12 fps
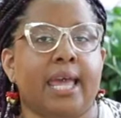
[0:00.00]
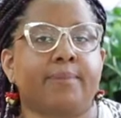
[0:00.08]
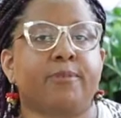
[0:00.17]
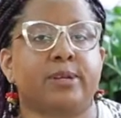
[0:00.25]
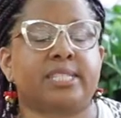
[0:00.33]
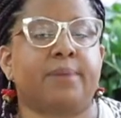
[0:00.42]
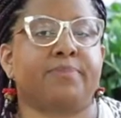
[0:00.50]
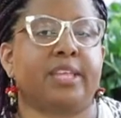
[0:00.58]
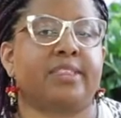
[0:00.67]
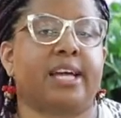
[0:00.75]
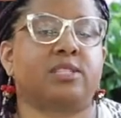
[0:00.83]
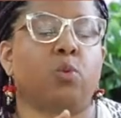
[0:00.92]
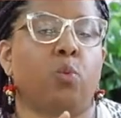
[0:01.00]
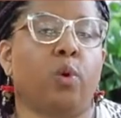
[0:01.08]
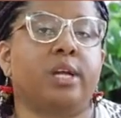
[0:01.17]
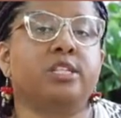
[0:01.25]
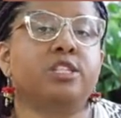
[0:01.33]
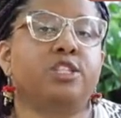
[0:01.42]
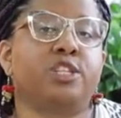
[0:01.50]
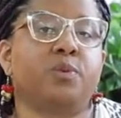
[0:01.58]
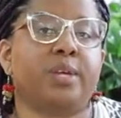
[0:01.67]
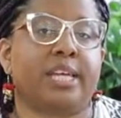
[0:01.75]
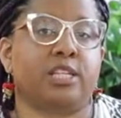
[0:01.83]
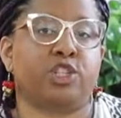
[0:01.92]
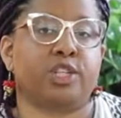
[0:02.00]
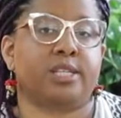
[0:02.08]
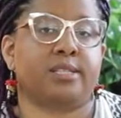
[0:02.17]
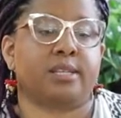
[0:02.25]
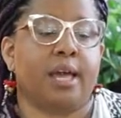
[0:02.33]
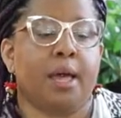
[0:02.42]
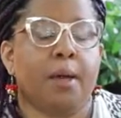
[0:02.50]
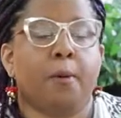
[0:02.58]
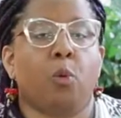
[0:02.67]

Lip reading: to aim for something that's 1 to 2 inches